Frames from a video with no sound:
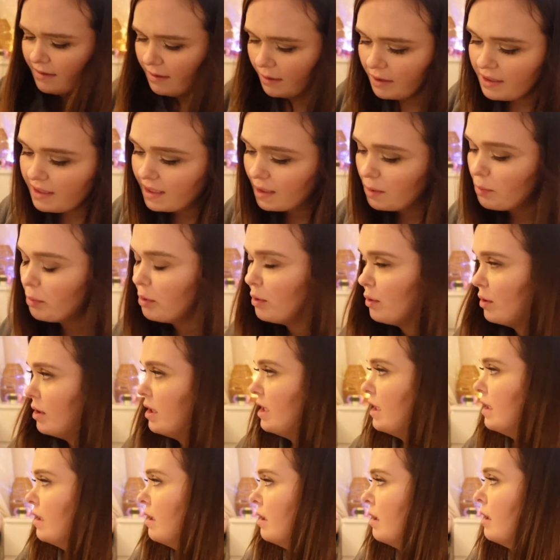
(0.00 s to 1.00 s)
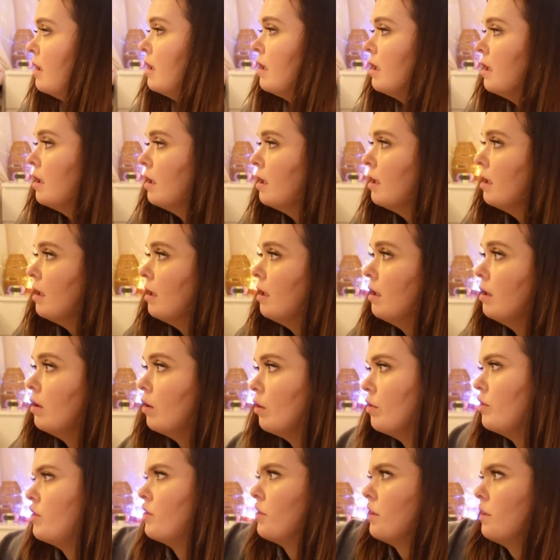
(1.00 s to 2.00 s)
So I did put the
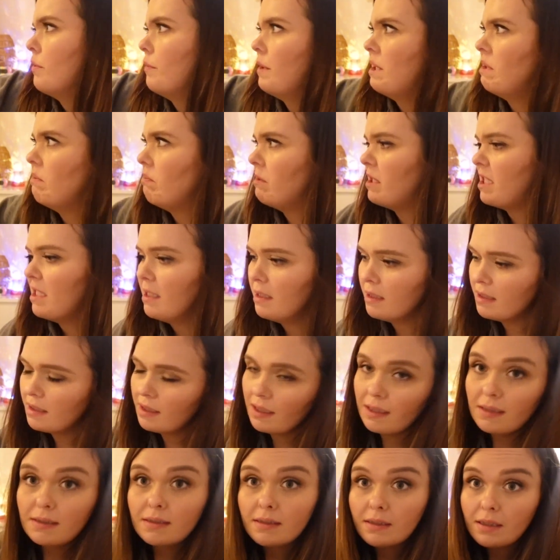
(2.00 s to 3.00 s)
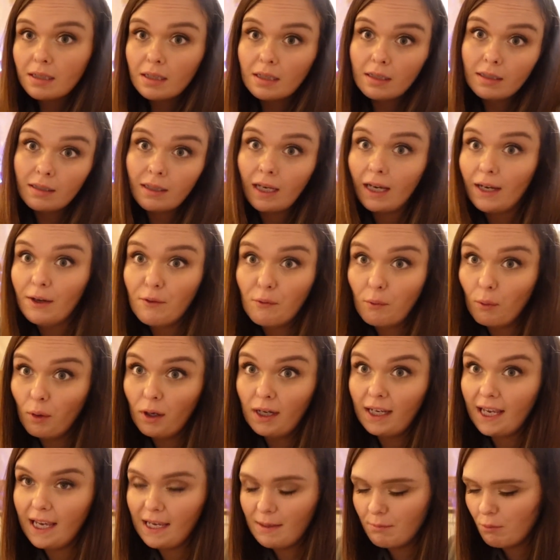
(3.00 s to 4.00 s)
laundry away because that's kind of
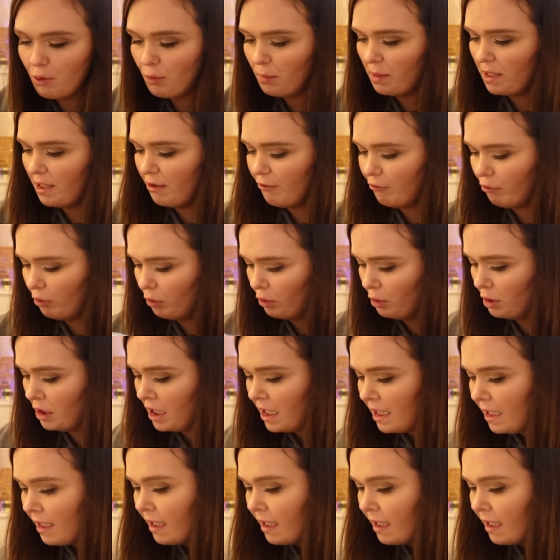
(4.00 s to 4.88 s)
what I came up here for.